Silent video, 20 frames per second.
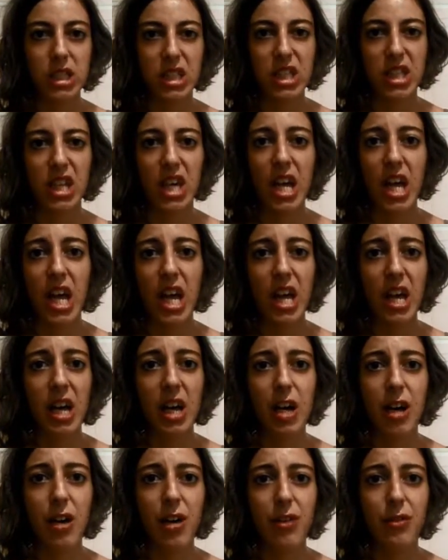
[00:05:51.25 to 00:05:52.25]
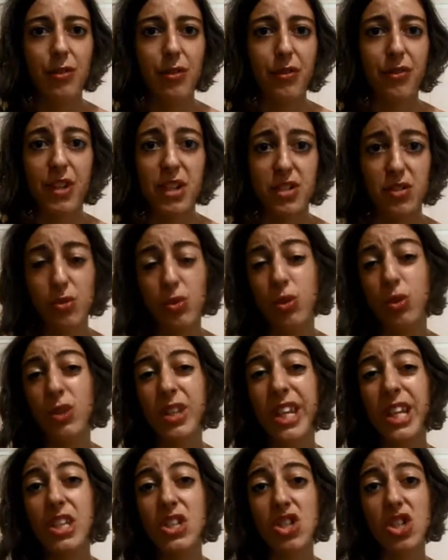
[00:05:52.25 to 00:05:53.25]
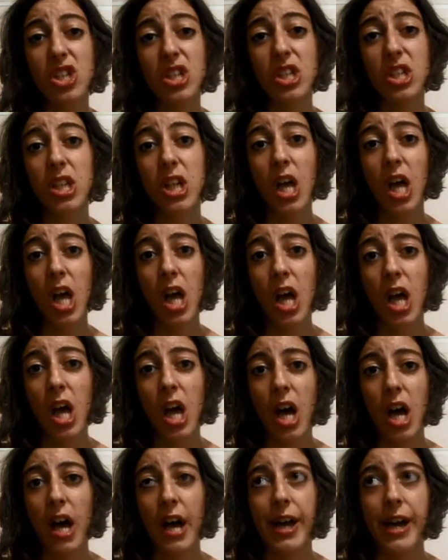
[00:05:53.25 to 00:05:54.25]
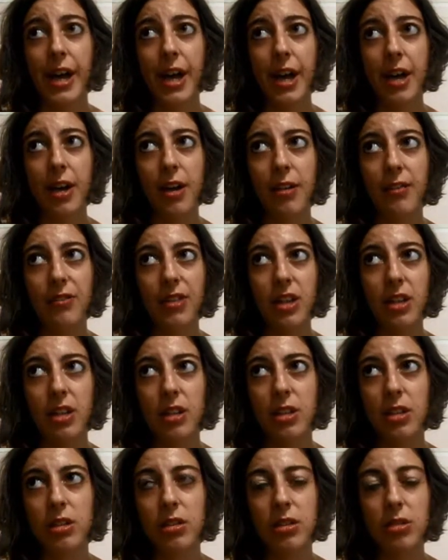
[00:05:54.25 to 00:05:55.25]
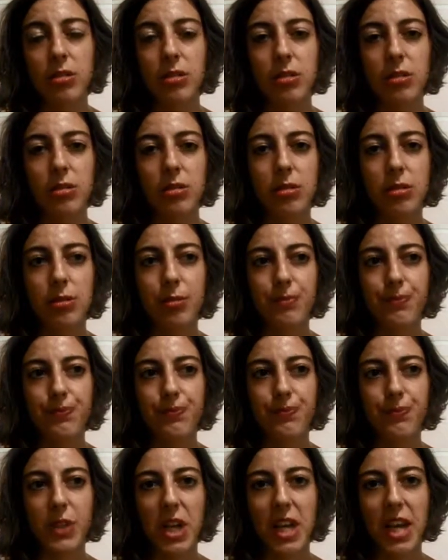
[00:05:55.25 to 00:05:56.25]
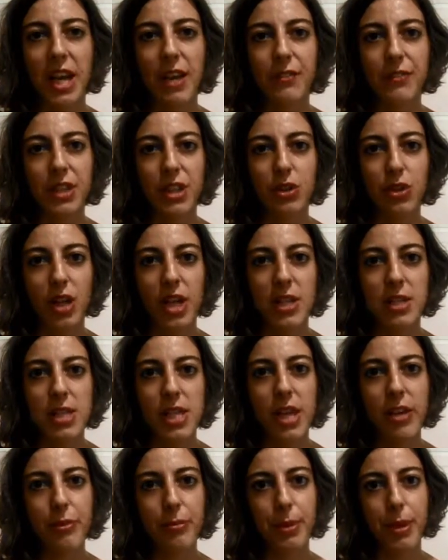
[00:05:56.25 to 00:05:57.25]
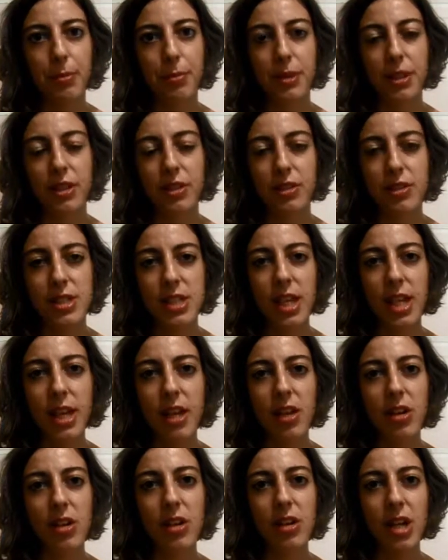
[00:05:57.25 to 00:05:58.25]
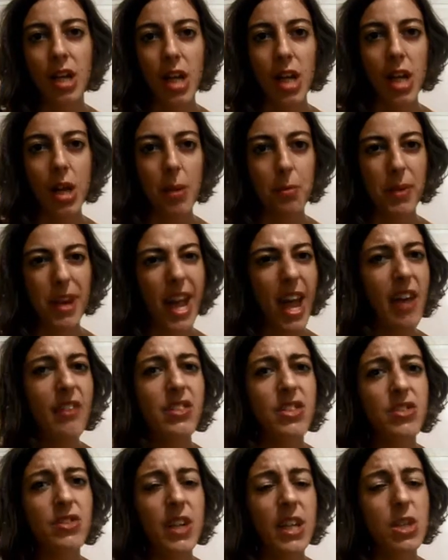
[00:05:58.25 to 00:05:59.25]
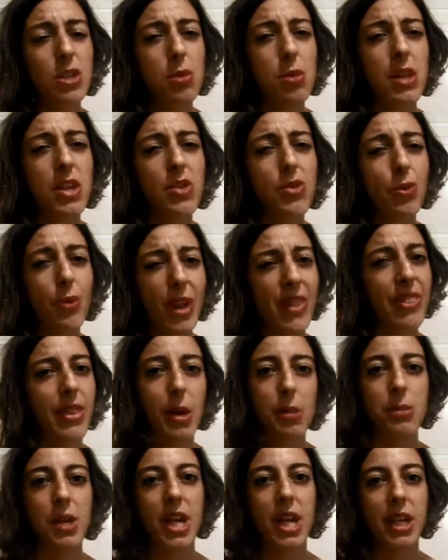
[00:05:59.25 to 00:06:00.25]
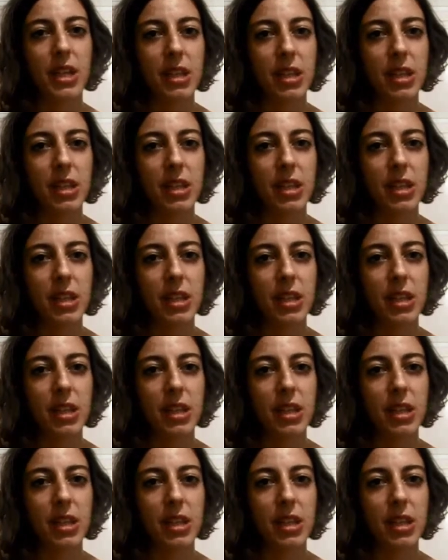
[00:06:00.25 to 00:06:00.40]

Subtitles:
I have Fast Food Nation. I have the Life That You Can Save by Peter Singer, but I haven't actually read them yet.